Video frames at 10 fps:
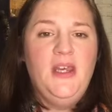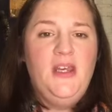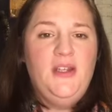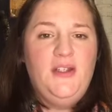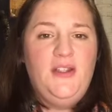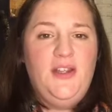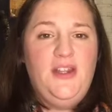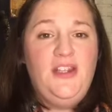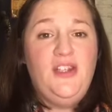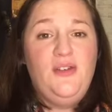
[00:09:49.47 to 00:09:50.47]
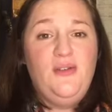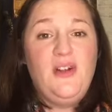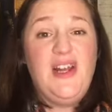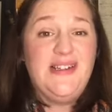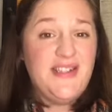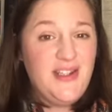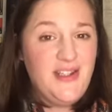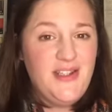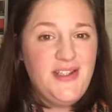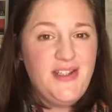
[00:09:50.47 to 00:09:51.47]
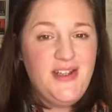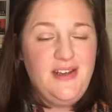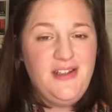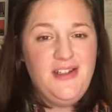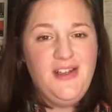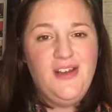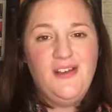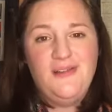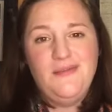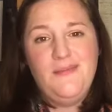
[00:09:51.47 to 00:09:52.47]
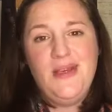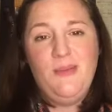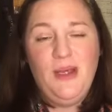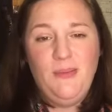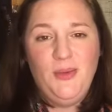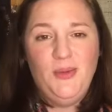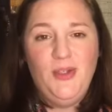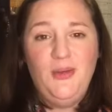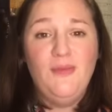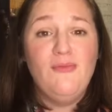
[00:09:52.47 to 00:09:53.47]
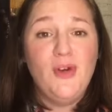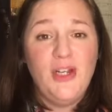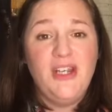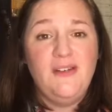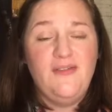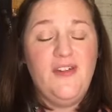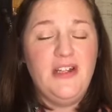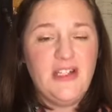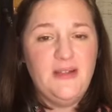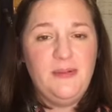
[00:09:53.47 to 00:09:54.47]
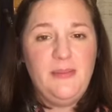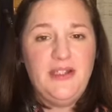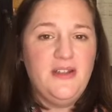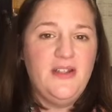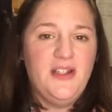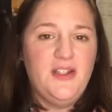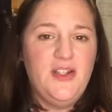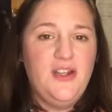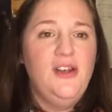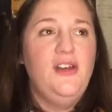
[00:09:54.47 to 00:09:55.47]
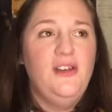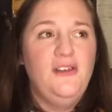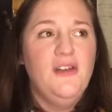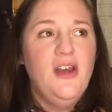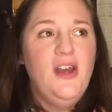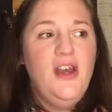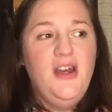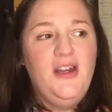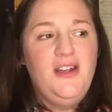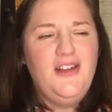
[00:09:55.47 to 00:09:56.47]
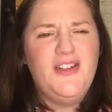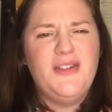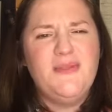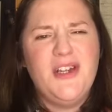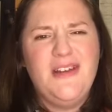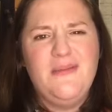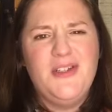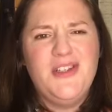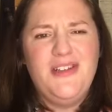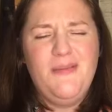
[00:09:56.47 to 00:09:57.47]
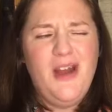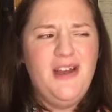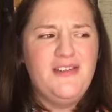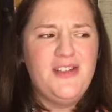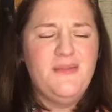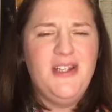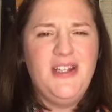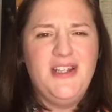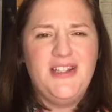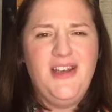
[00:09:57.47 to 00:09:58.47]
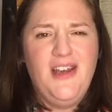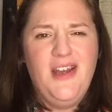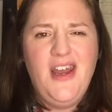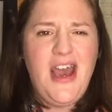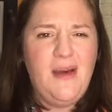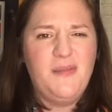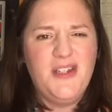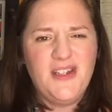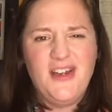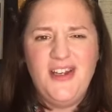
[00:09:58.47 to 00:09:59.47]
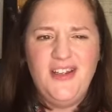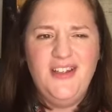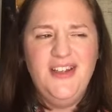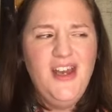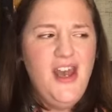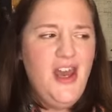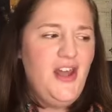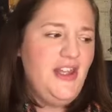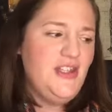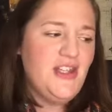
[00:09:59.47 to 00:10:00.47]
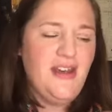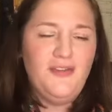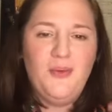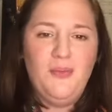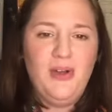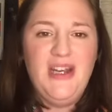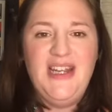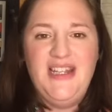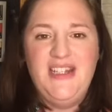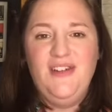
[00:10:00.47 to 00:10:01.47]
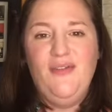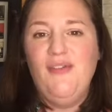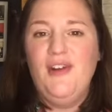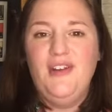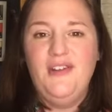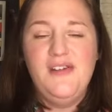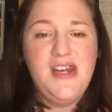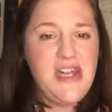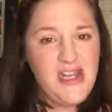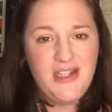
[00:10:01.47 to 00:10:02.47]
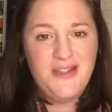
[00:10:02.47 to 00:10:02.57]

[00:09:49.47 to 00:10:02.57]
So they do classes and you can meet people who are running very similar businesses to you. Because uh, sometimes you might have somebody that's like an app designer and they just have completely different needs for